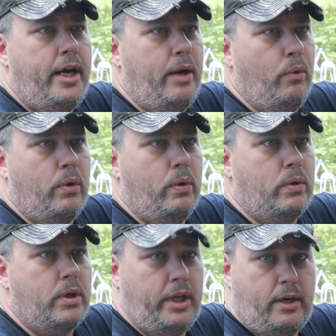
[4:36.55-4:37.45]
It
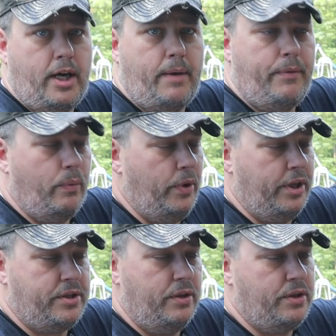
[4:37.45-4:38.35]
will clear up, but
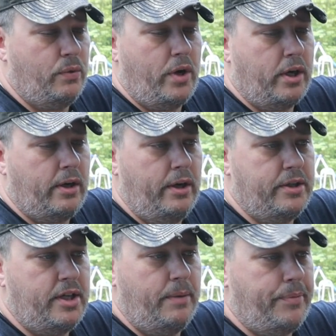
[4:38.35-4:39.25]
as soon as the water
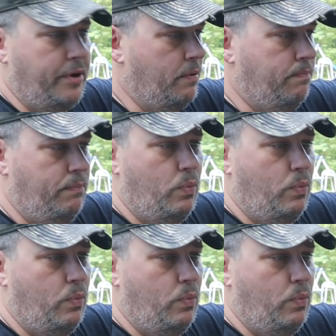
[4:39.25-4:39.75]
clears up, you're